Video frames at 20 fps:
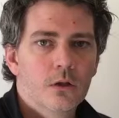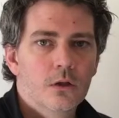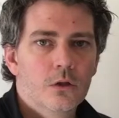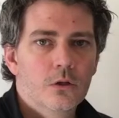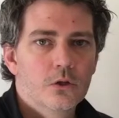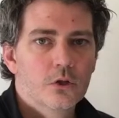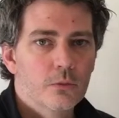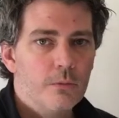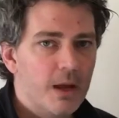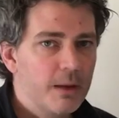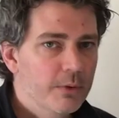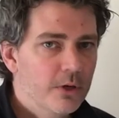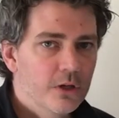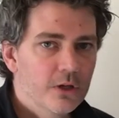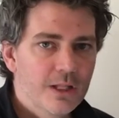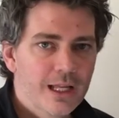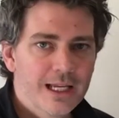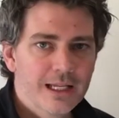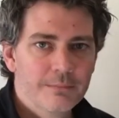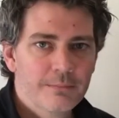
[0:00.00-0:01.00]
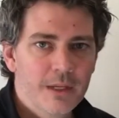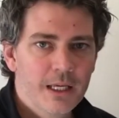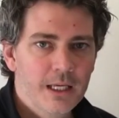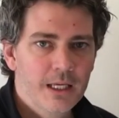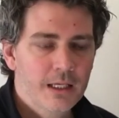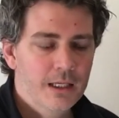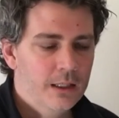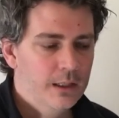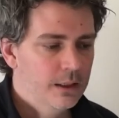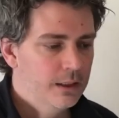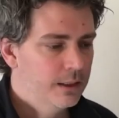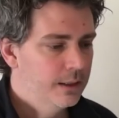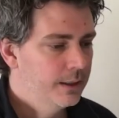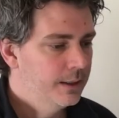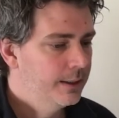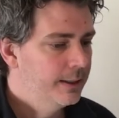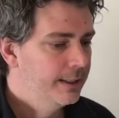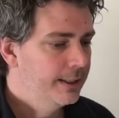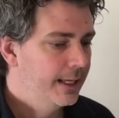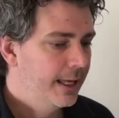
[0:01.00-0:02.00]
So maybe you're like me
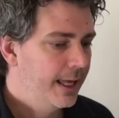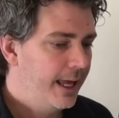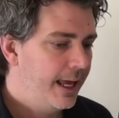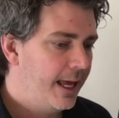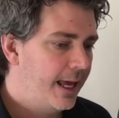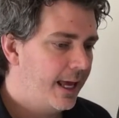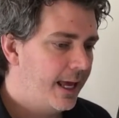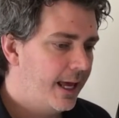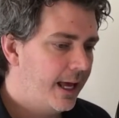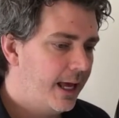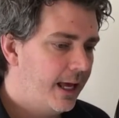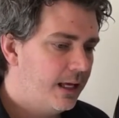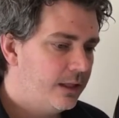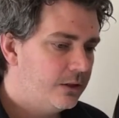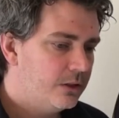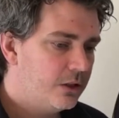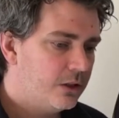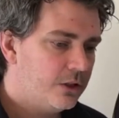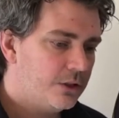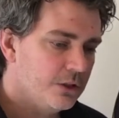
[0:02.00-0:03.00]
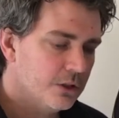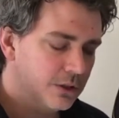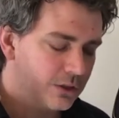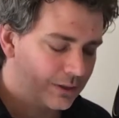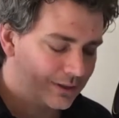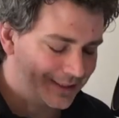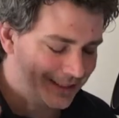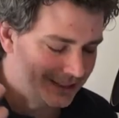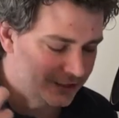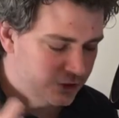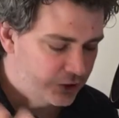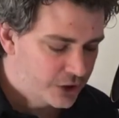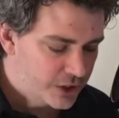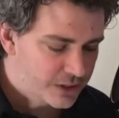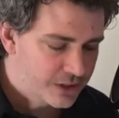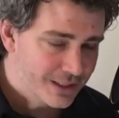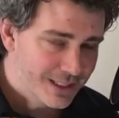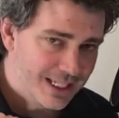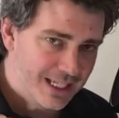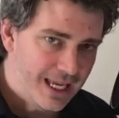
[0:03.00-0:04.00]
and you
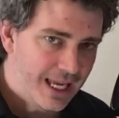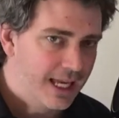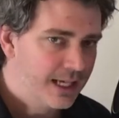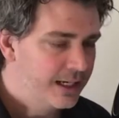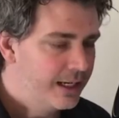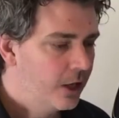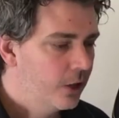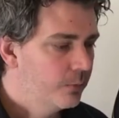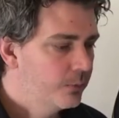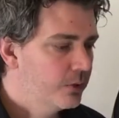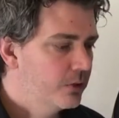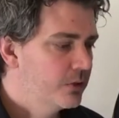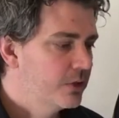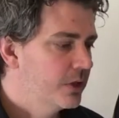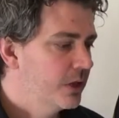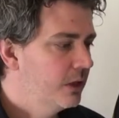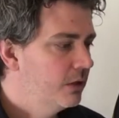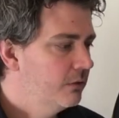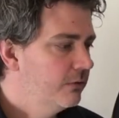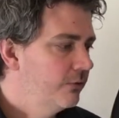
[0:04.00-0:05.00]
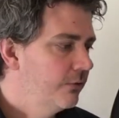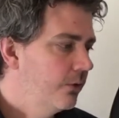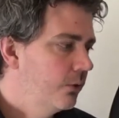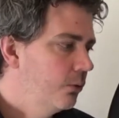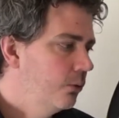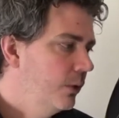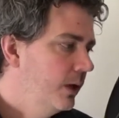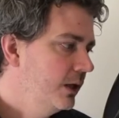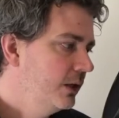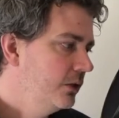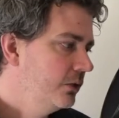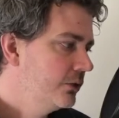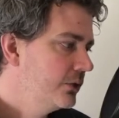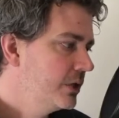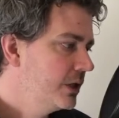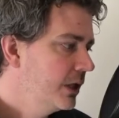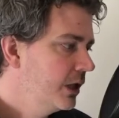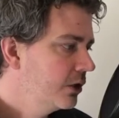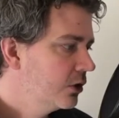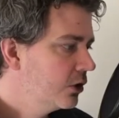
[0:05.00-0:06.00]
just can't help yourself when you
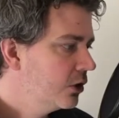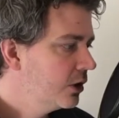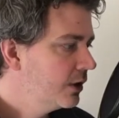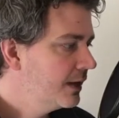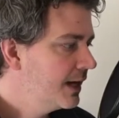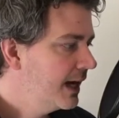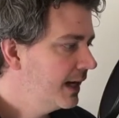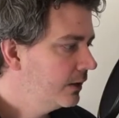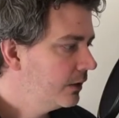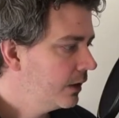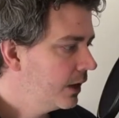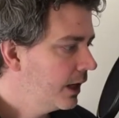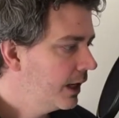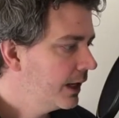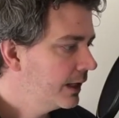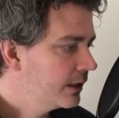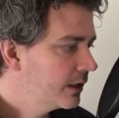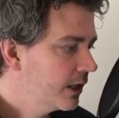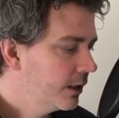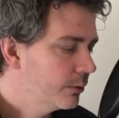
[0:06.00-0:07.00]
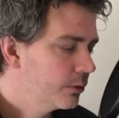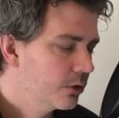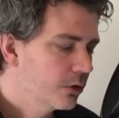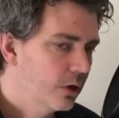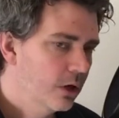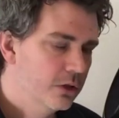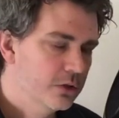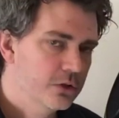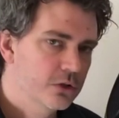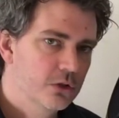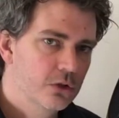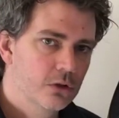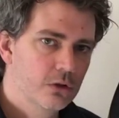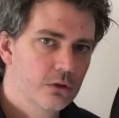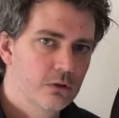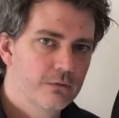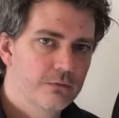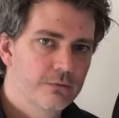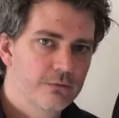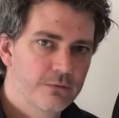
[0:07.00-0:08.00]
see a good headline come across
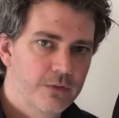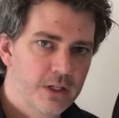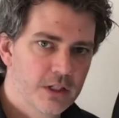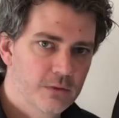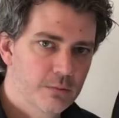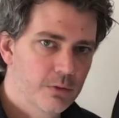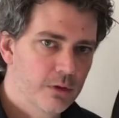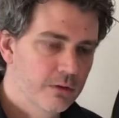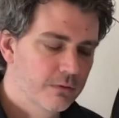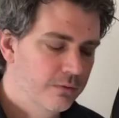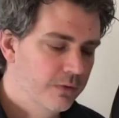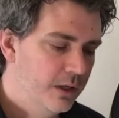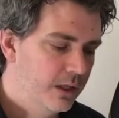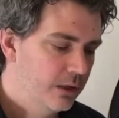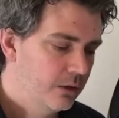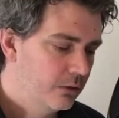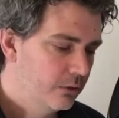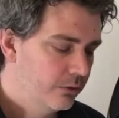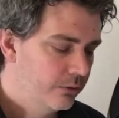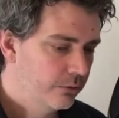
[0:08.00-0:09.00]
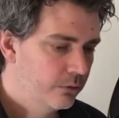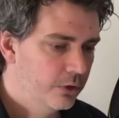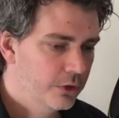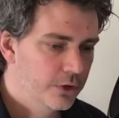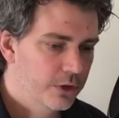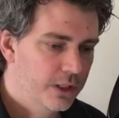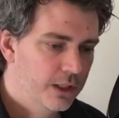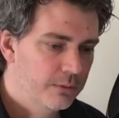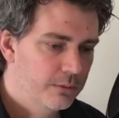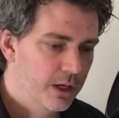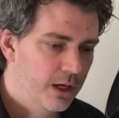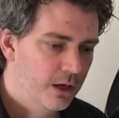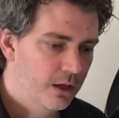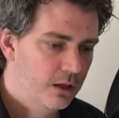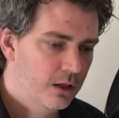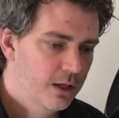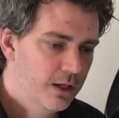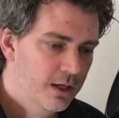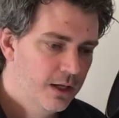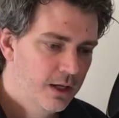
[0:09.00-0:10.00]
your Facebook feed or through your
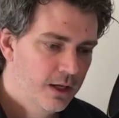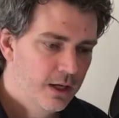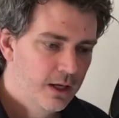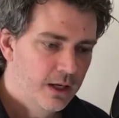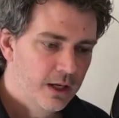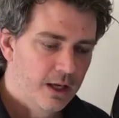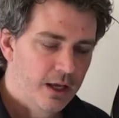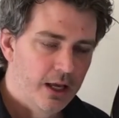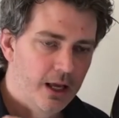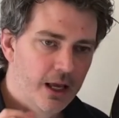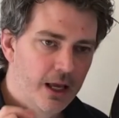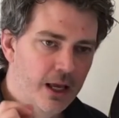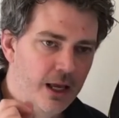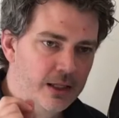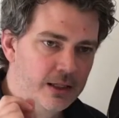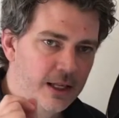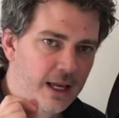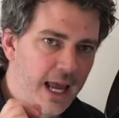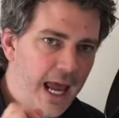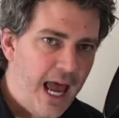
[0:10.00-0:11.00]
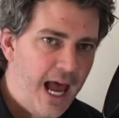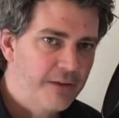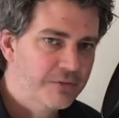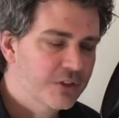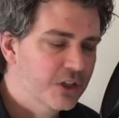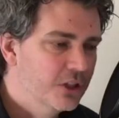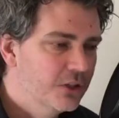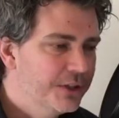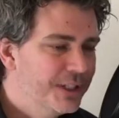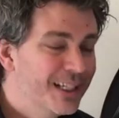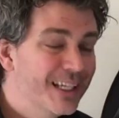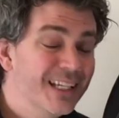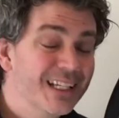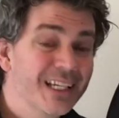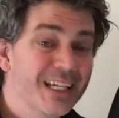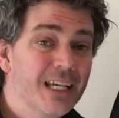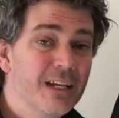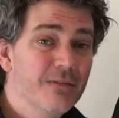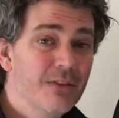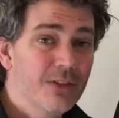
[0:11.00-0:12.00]
email and you have to click it
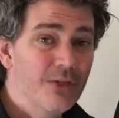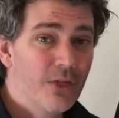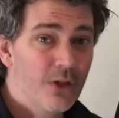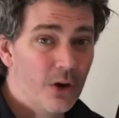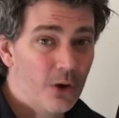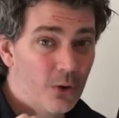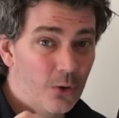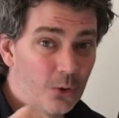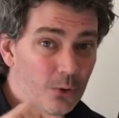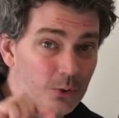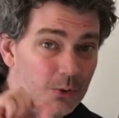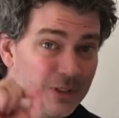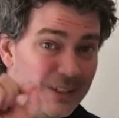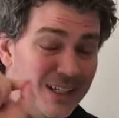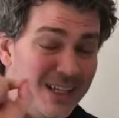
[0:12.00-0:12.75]
even though